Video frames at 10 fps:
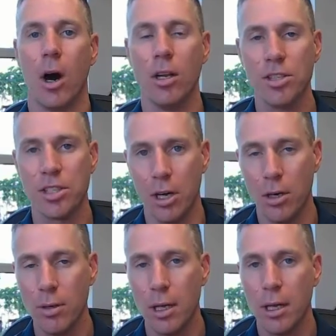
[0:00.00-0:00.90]

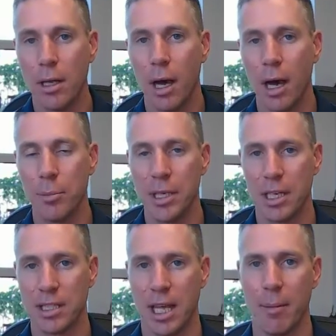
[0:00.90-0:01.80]
Also,
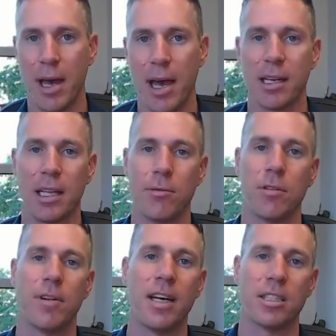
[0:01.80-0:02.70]
BLS came back and they
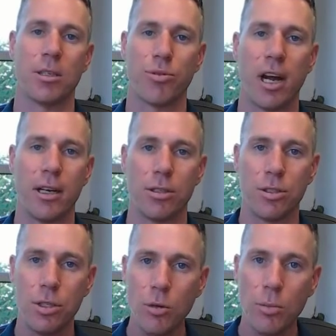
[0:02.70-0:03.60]
revised the prior
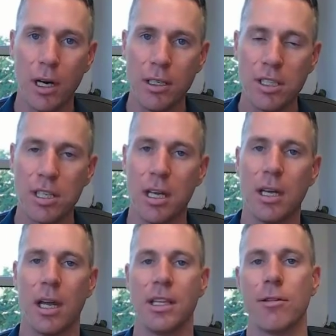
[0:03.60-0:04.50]
2 months
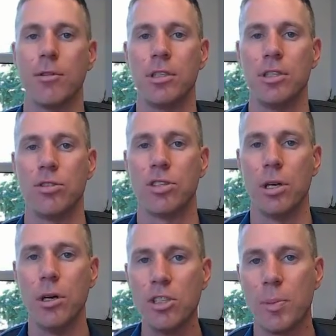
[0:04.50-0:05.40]
and they reduced
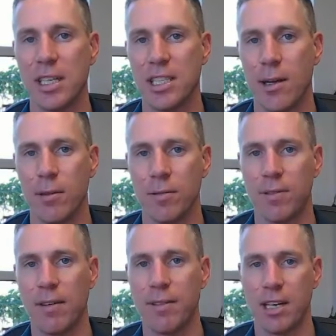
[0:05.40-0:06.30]
those by
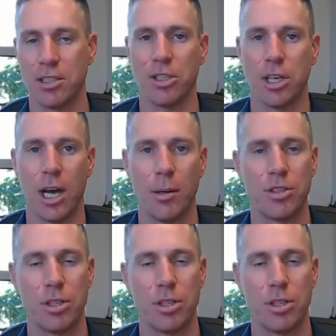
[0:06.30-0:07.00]
75,000 jobs.